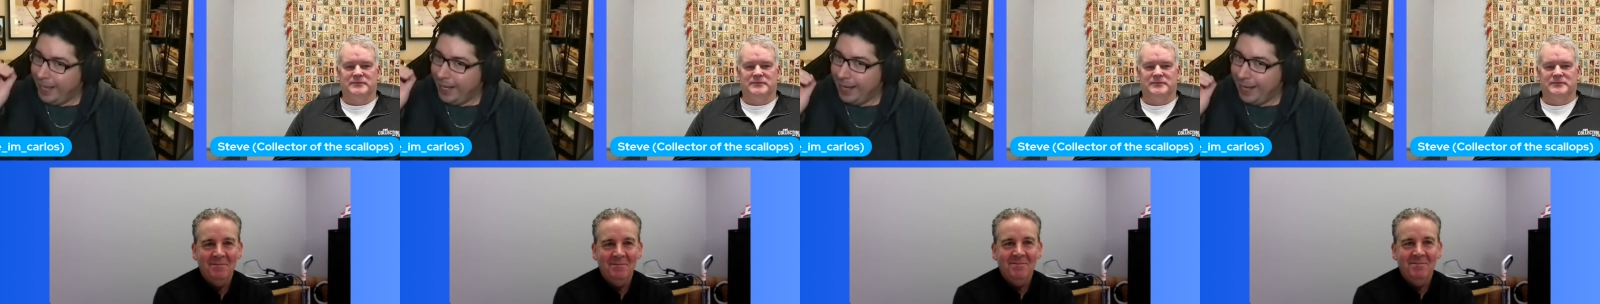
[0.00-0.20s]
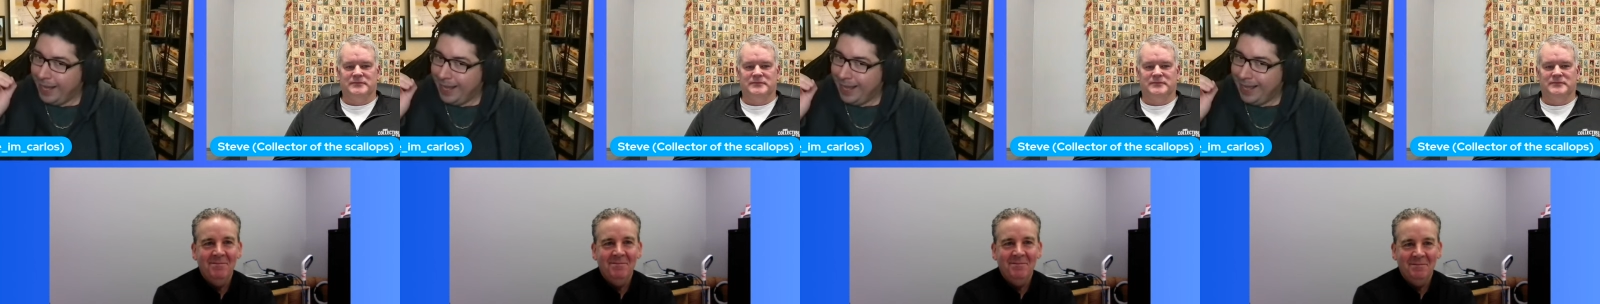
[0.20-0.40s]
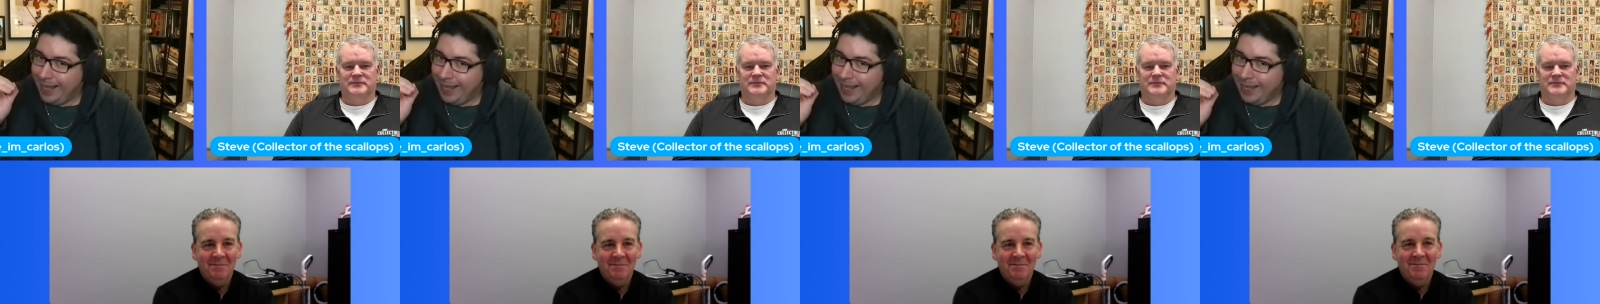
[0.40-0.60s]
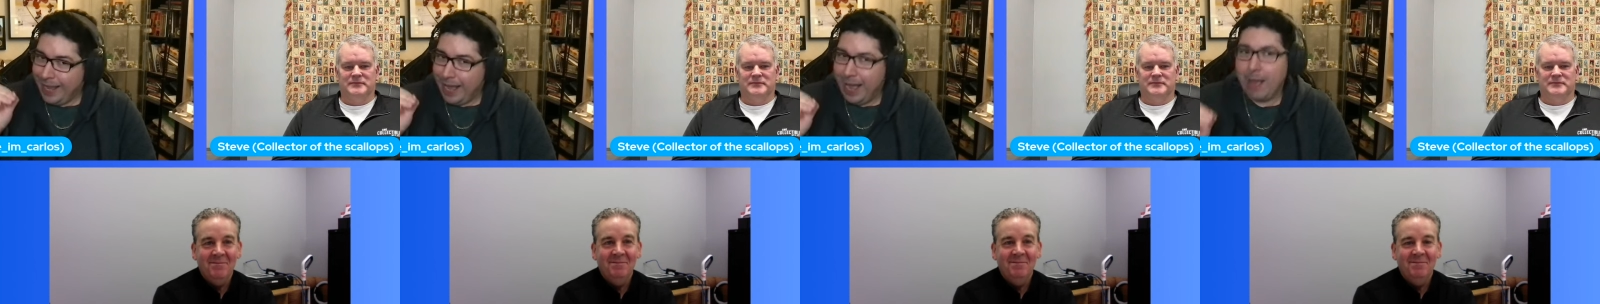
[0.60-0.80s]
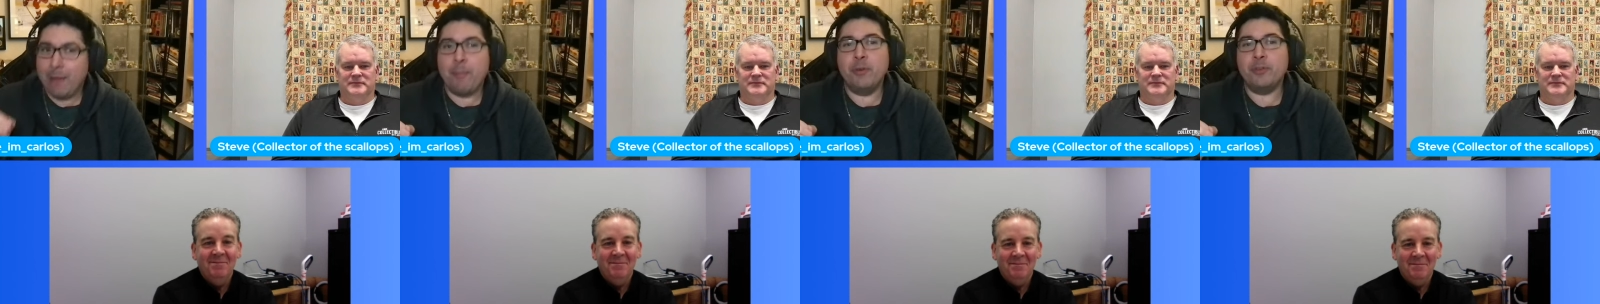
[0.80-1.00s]
Speaker 1: And
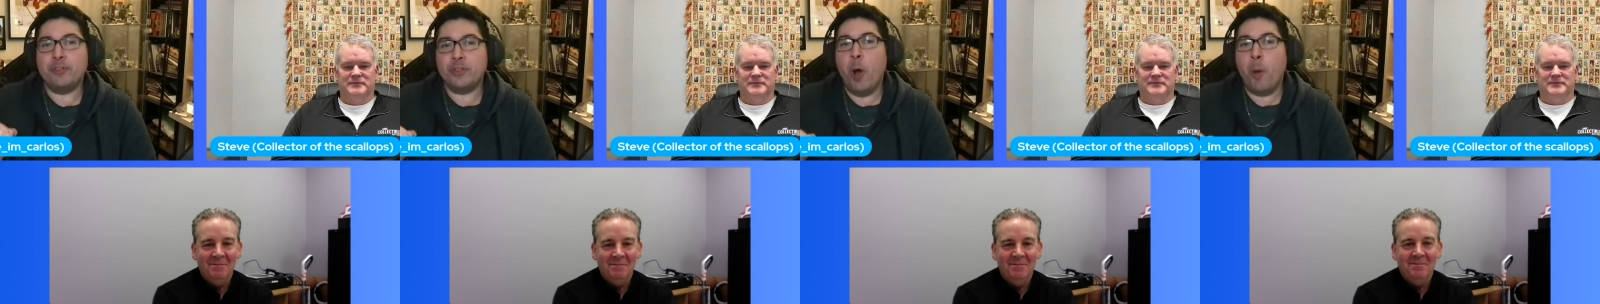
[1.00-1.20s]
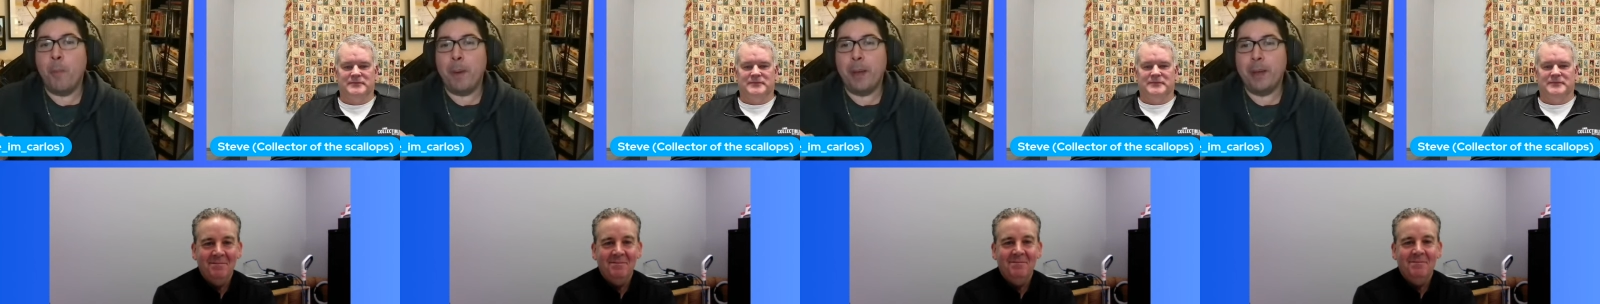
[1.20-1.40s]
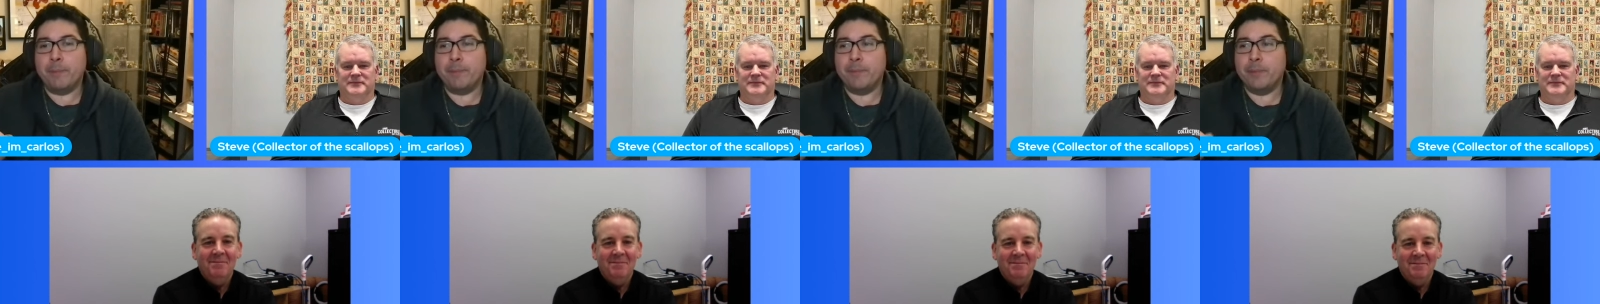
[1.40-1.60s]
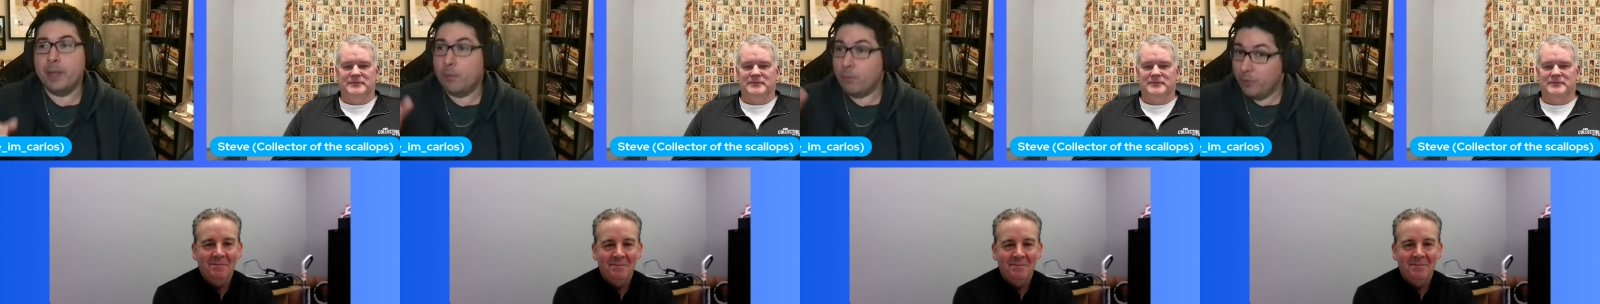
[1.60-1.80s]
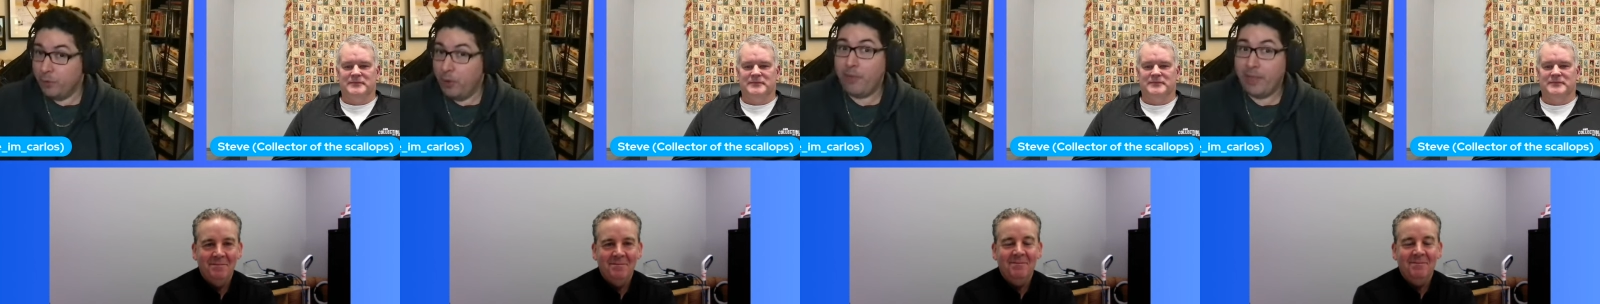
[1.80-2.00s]
I was hoping
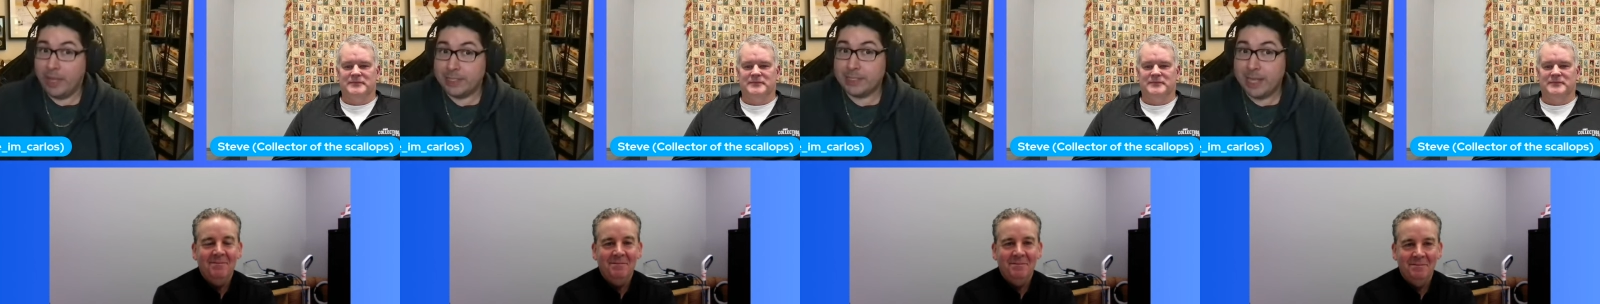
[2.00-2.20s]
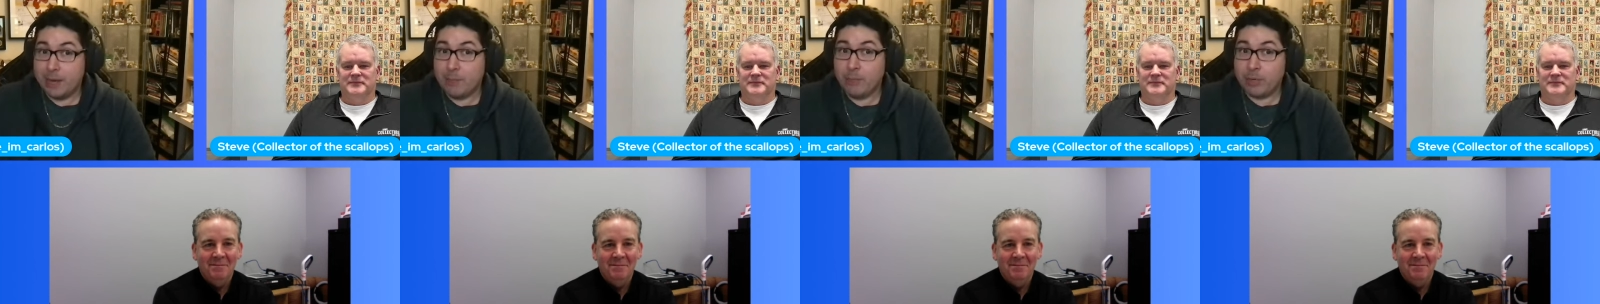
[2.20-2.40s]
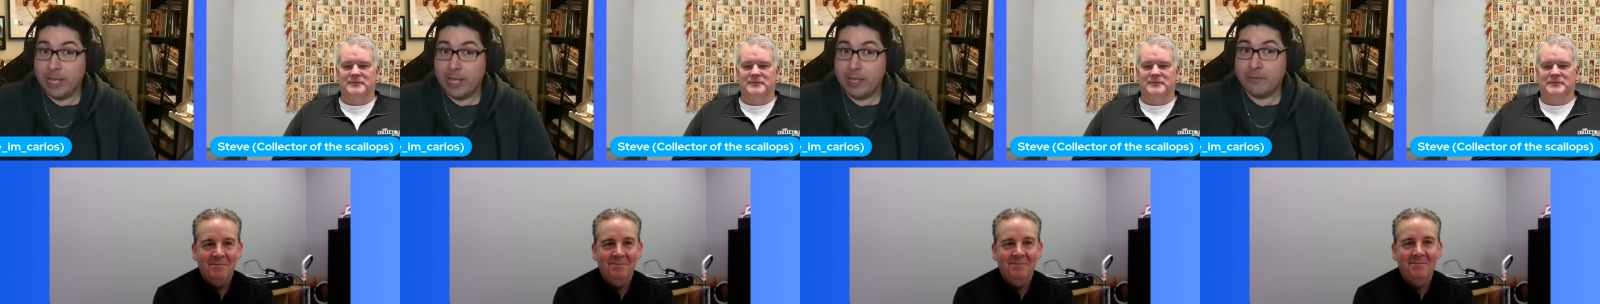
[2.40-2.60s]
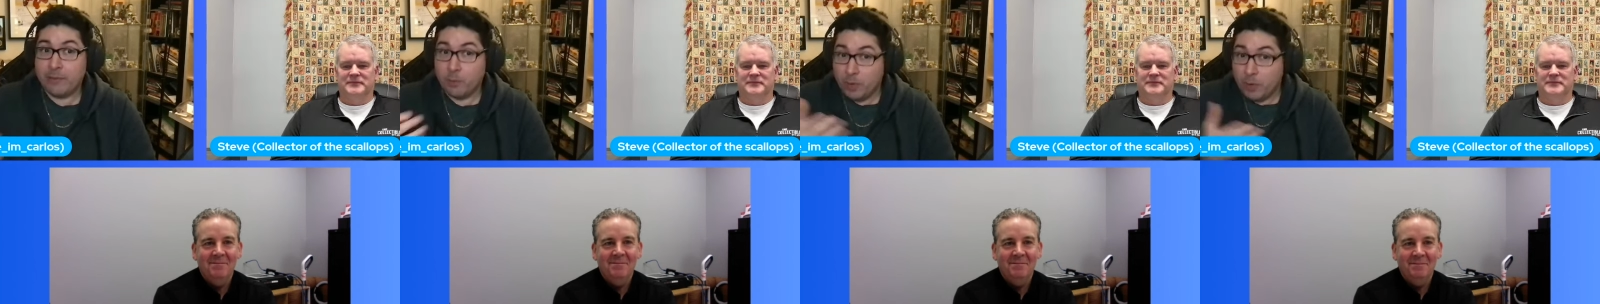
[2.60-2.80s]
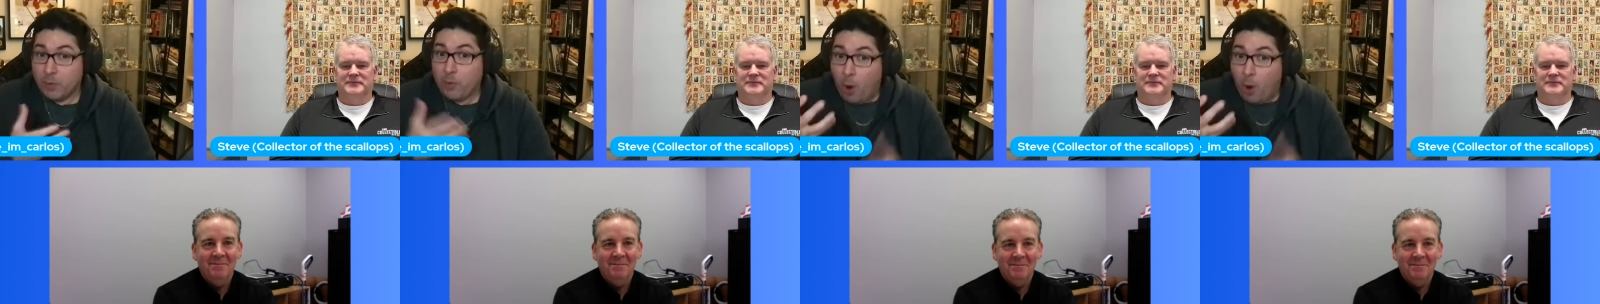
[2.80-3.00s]
with all that time we gave you, we